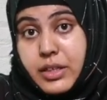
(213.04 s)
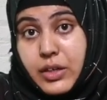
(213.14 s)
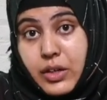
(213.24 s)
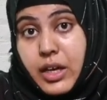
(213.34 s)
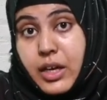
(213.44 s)

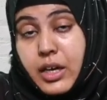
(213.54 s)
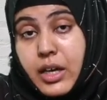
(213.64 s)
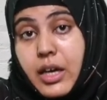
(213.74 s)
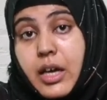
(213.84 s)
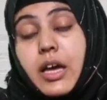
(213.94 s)
Okay.
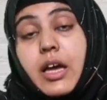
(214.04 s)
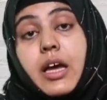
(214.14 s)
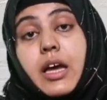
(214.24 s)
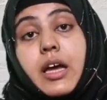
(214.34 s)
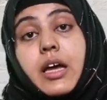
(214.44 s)

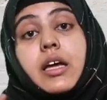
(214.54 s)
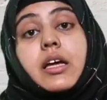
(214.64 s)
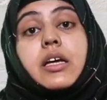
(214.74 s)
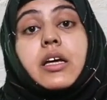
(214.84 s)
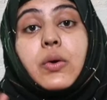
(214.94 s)

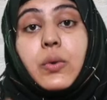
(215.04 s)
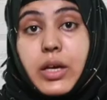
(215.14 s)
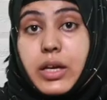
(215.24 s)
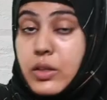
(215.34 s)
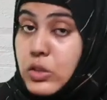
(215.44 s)

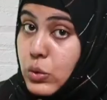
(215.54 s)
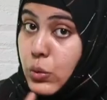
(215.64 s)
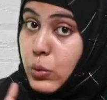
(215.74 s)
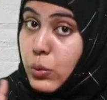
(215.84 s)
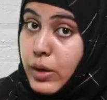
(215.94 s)
Okay,
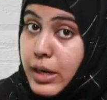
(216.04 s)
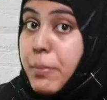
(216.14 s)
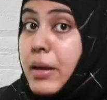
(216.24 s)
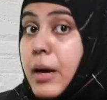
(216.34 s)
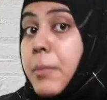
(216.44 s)
so let
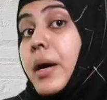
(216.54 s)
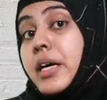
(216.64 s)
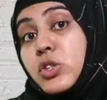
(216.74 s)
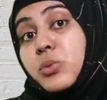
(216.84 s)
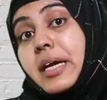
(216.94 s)
me come
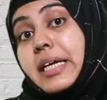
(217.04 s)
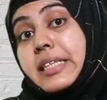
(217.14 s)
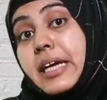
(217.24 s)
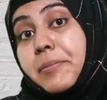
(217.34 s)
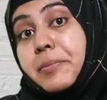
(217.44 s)
back to my
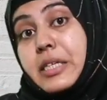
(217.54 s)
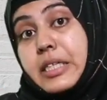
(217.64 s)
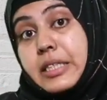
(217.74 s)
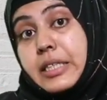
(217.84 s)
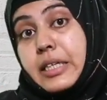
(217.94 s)

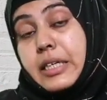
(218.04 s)
examples.